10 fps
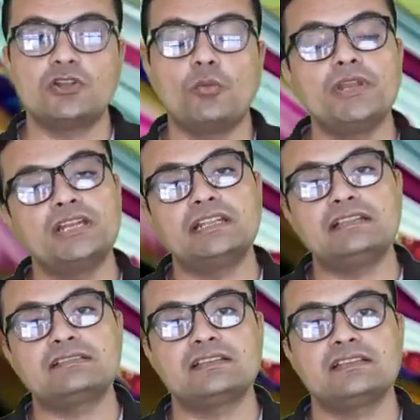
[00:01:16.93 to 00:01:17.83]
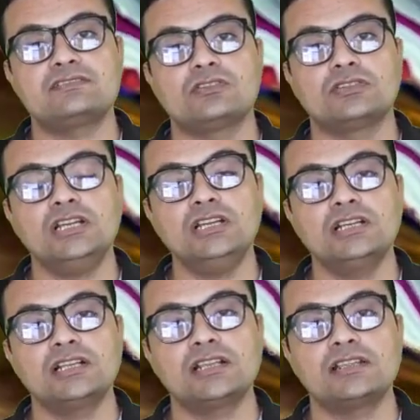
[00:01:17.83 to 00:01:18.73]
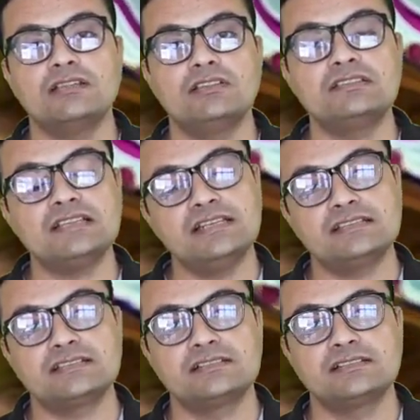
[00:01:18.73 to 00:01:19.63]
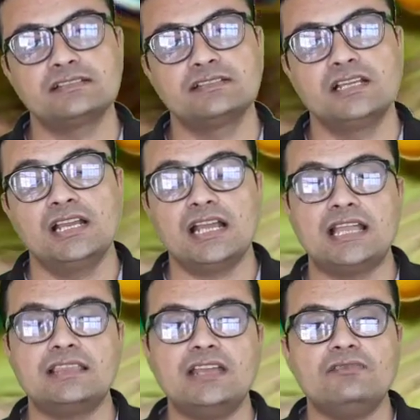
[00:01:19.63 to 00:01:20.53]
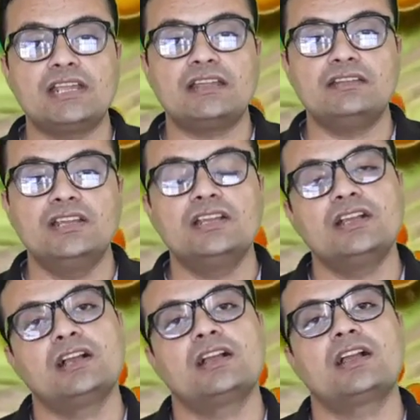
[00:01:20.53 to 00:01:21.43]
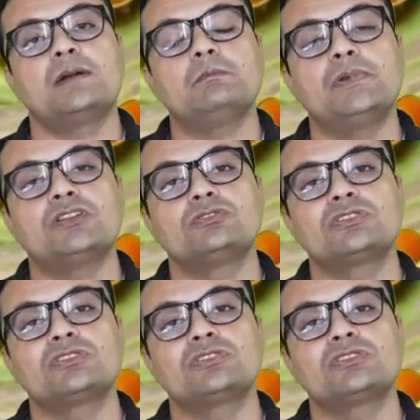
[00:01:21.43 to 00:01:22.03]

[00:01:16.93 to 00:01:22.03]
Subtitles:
a dominating series on the given series. And then we can compare